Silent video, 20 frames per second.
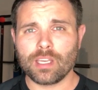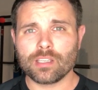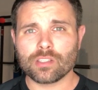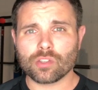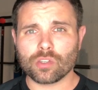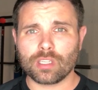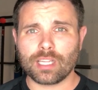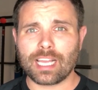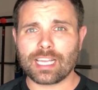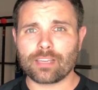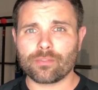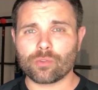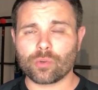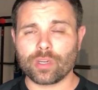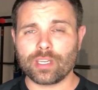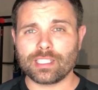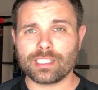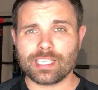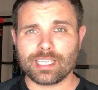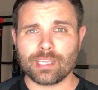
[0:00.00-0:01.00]
So a lack of
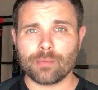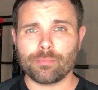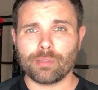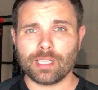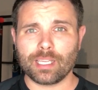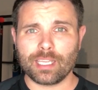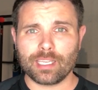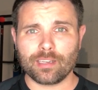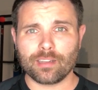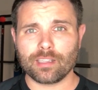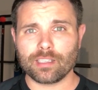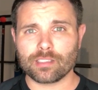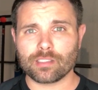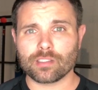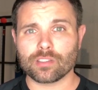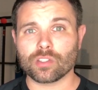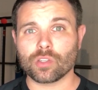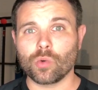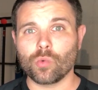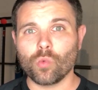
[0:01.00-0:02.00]
creatine can play into
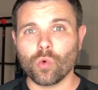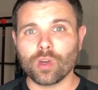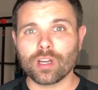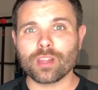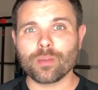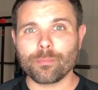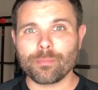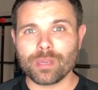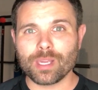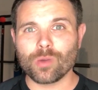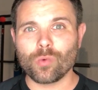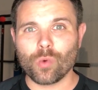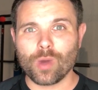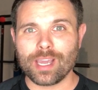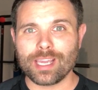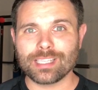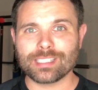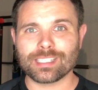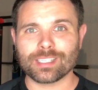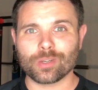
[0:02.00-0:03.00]
this. So one of the big
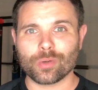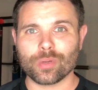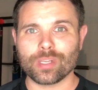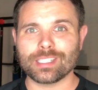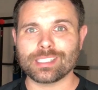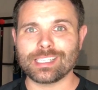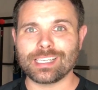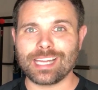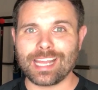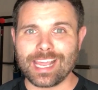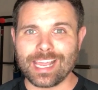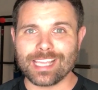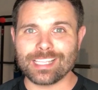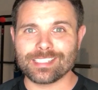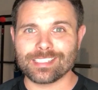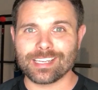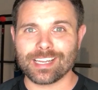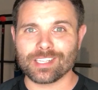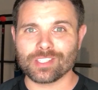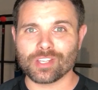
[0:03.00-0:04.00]
ways that creatine
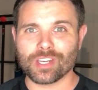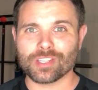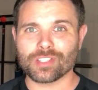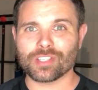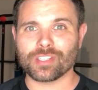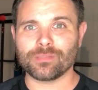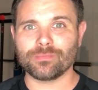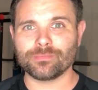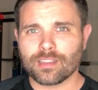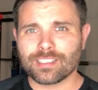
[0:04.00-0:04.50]
aids in digestion.